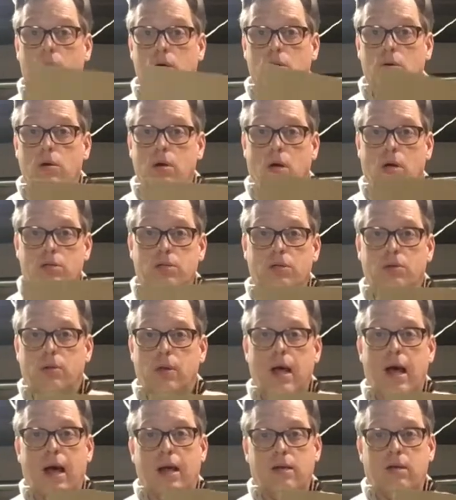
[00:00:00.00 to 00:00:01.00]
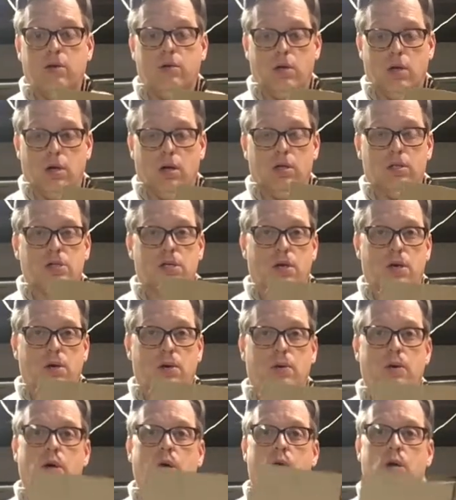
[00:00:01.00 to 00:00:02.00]
You can also do that. You could
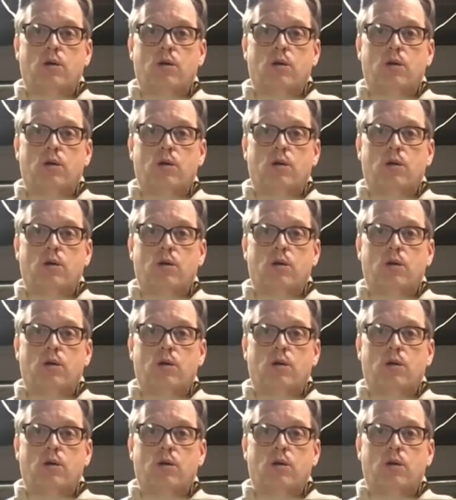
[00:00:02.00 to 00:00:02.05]
also